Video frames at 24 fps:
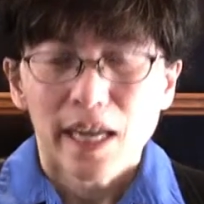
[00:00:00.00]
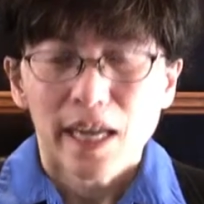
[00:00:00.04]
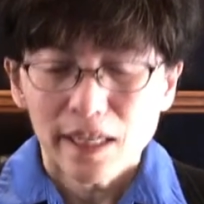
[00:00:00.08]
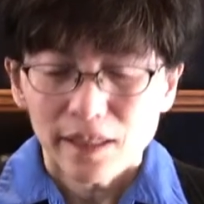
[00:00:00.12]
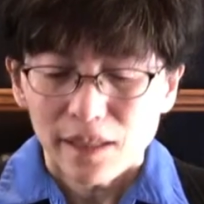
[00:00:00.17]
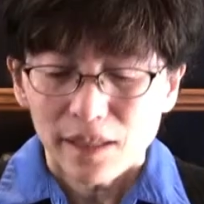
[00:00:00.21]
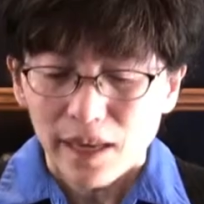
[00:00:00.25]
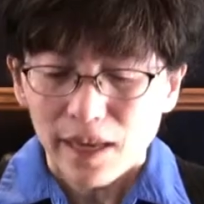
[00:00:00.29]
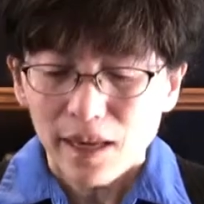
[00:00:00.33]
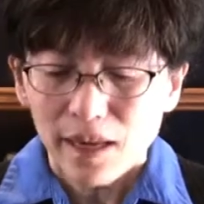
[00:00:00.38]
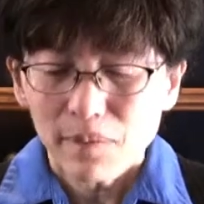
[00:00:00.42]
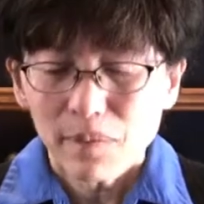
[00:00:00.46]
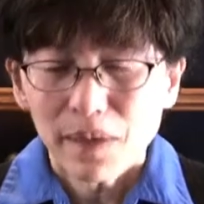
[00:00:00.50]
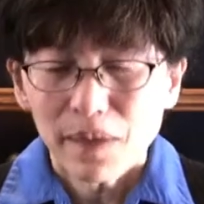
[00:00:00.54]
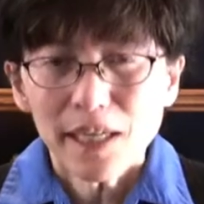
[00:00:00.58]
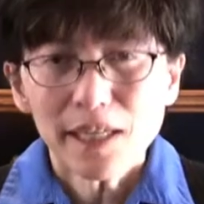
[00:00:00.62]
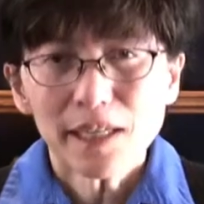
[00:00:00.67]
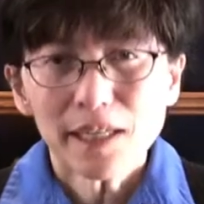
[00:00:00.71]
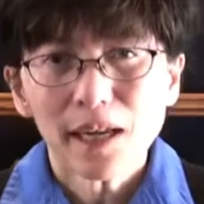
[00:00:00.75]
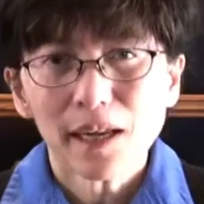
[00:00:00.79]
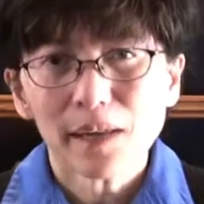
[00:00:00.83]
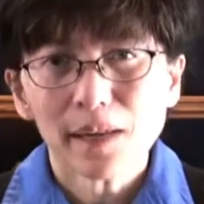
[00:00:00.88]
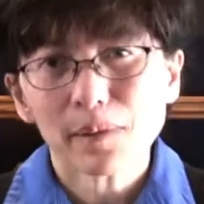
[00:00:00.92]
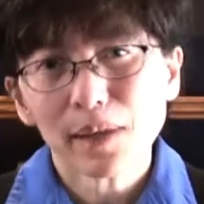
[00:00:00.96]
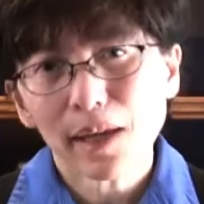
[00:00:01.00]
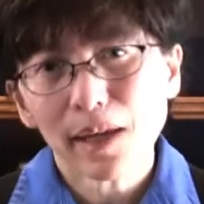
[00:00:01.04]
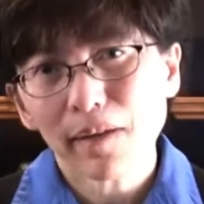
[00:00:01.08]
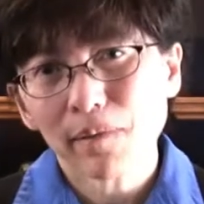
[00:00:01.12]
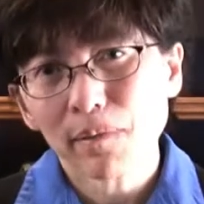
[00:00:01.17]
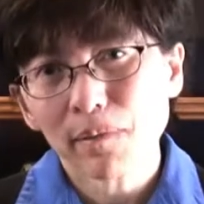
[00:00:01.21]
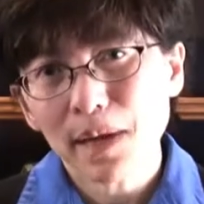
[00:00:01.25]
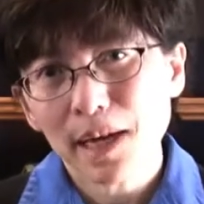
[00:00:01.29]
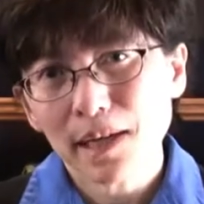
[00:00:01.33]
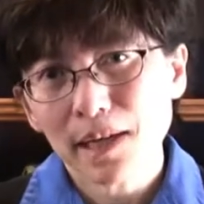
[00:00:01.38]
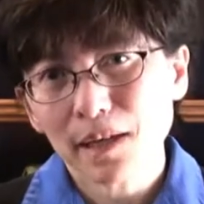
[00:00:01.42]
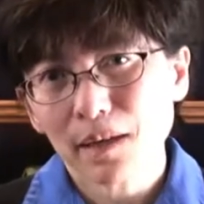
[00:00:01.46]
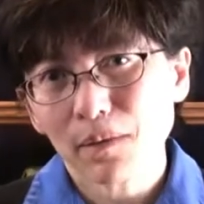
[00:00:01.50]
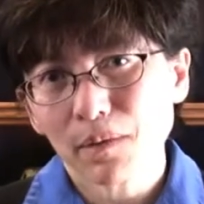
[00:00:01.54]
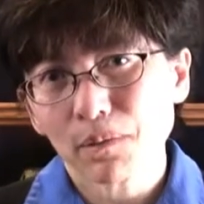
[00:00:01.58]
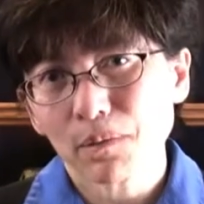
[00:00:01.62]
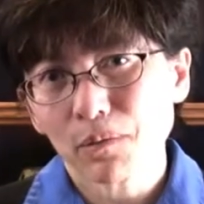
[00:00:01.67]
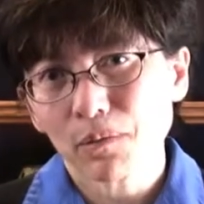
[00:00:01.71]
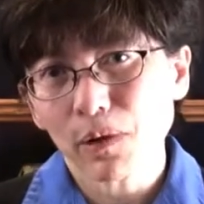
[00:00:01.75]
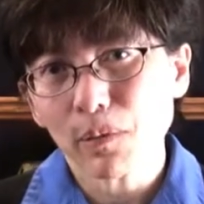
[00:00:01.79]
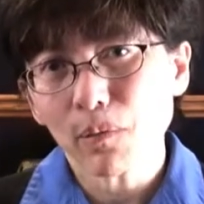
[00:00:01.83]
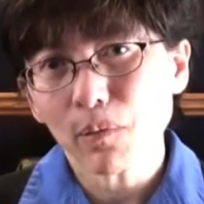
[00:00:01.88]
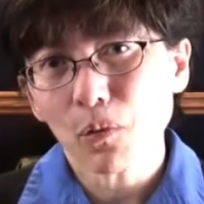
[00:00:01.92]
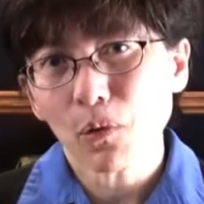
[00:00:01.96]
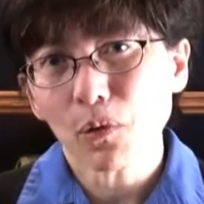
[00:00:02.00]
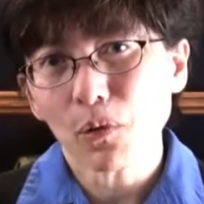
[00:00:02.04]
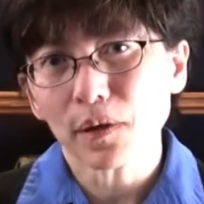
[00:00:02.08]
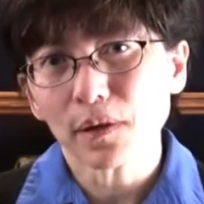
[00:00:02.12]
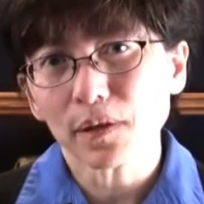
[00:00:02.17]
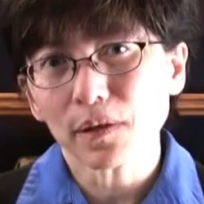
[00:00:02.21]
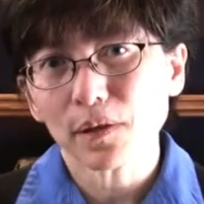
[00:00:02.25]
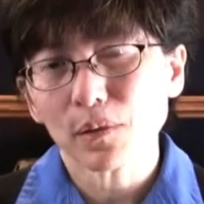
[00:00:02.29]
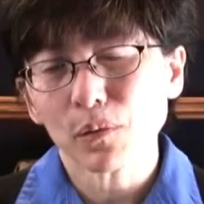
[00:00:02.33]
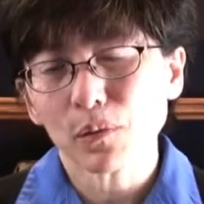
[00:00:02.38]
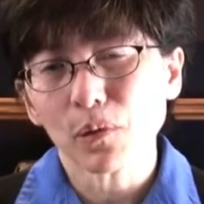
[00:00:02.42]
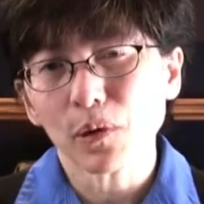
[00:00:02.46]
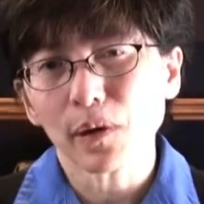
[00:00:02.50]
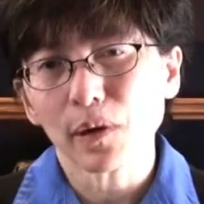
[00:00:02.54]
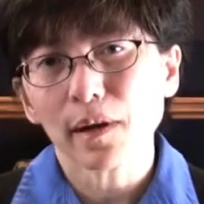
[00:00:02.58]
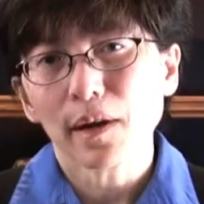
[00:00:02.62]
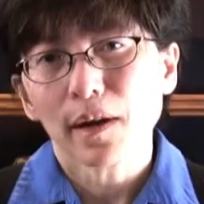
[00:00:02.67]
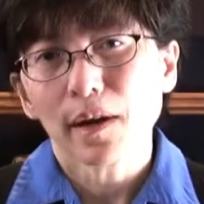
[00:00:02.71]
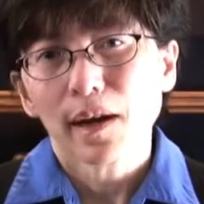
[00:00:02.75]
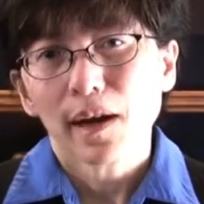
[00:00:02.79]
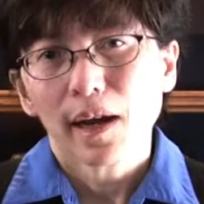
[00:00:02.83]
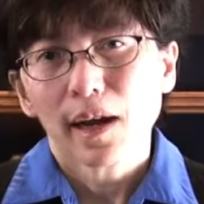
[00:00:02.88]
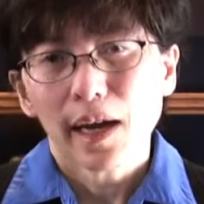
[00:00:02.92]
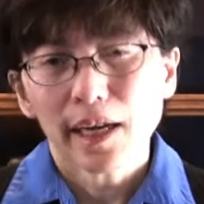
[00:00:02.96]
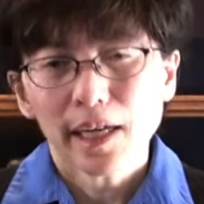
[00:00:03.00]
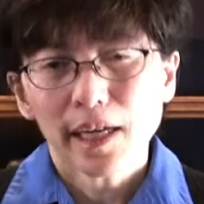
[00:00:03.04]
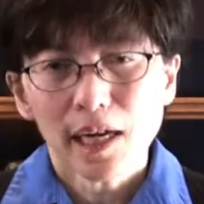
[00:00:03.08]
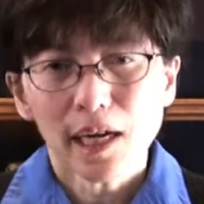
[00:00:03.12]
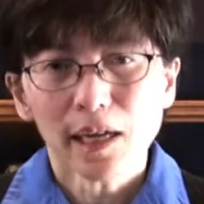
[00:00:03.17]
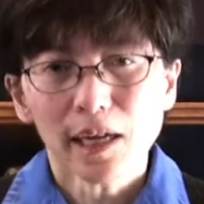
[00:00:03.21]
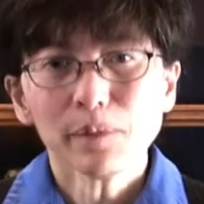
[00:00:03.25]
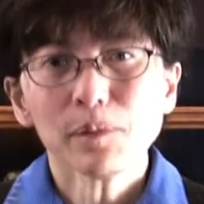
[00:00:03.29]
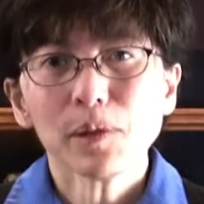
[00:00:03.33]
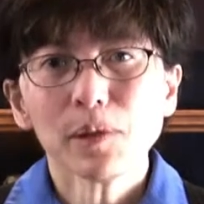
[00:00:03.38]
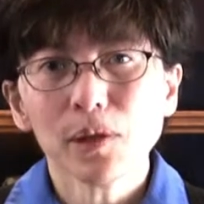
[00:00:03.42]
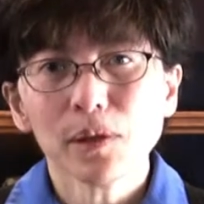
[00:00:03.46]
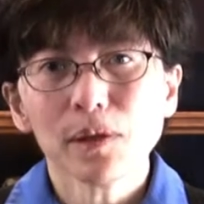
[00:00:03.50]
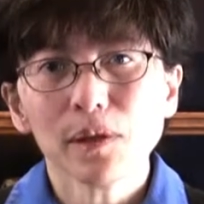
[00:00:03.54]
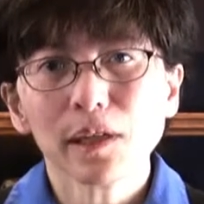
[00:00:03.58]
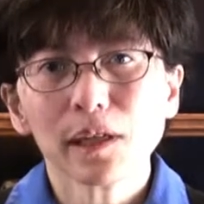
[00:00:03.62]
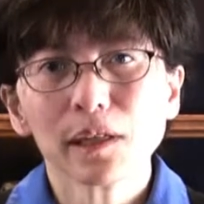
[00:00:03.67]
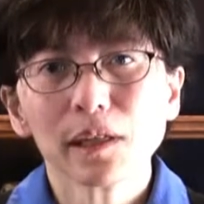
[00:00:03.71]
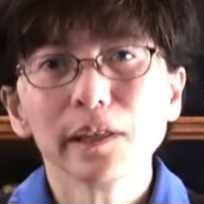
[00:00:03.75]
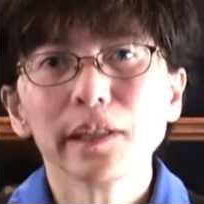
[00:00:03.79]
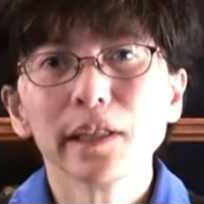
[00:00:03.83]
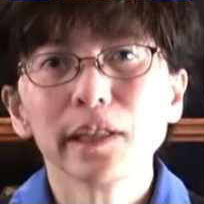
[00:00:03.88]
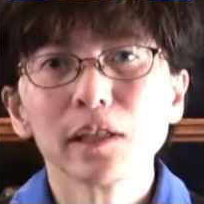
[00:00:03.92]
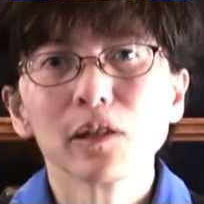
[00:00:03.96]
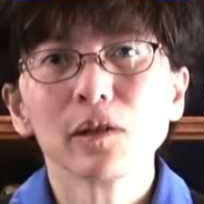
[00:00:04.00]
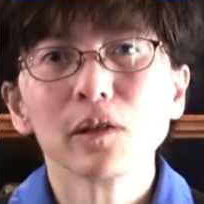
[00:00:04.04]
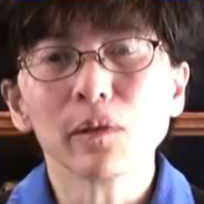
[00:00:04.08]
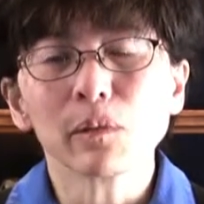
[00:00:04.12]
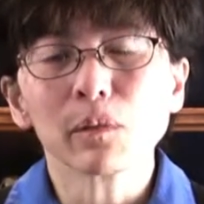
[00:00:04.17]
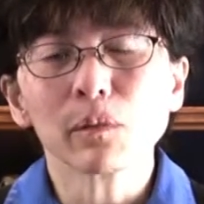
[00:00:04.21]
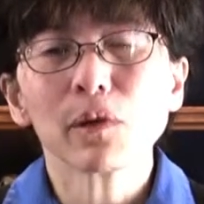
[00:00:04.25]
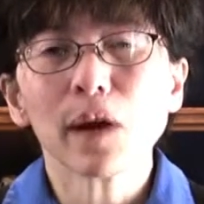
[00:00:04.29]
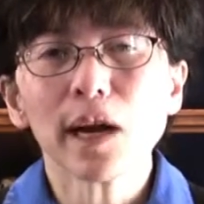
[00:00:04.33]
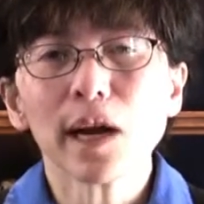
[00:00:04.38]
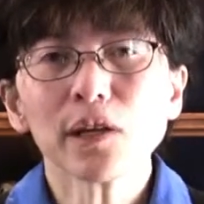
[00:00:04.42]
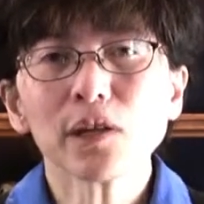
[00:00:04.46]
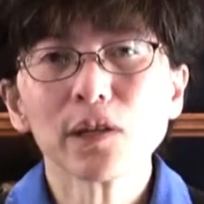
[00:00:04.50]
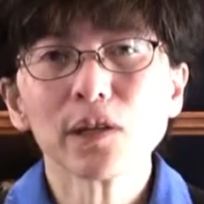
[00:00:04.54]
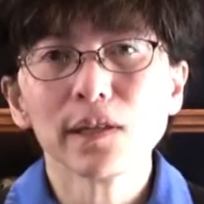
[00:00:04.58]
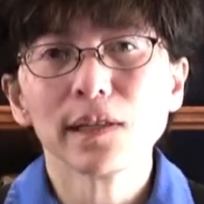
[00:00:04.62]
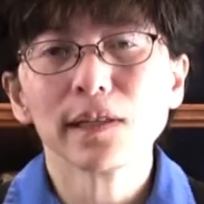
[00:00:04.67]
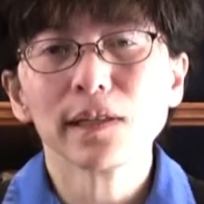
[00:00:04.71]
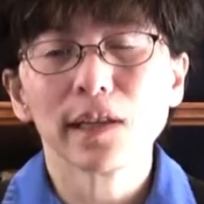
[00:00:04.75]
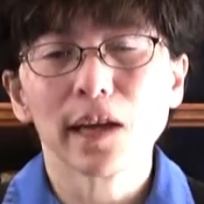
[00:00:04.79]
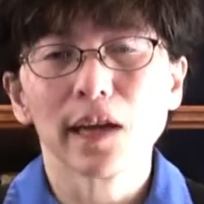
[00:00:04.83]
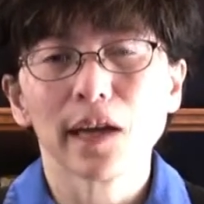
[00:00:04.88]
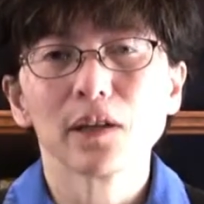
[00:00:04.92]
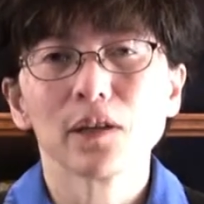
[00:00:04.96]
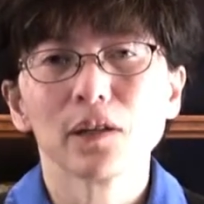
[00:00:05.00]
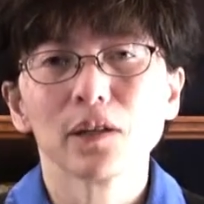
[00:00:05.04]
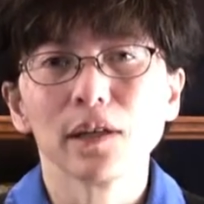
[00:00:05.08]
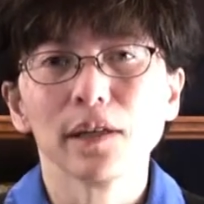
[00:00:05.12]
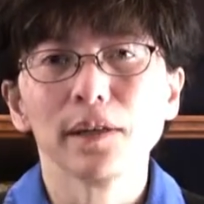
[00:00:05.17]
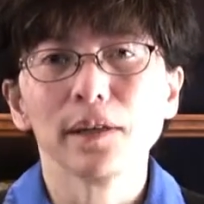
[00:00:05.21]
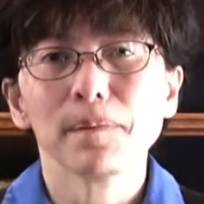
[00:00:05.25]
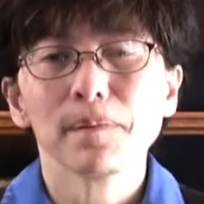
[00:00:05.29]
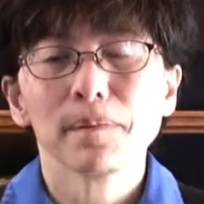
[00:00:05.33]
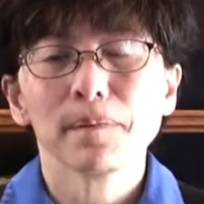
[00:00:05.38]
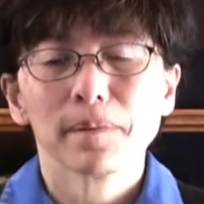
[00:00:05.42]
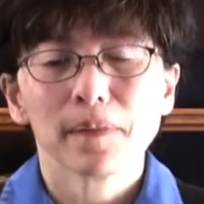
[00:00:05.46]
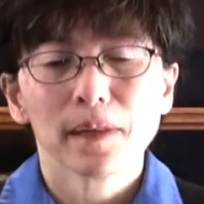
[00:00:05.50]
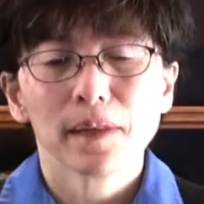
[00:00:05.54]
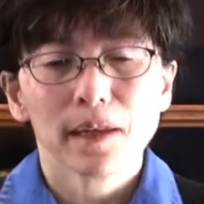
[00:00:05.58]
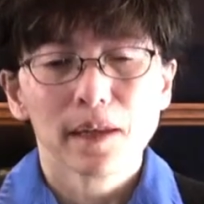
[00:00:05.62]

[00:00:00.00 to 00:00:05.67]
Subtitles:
And many times I've picked up reports where I come to the clinical impression section,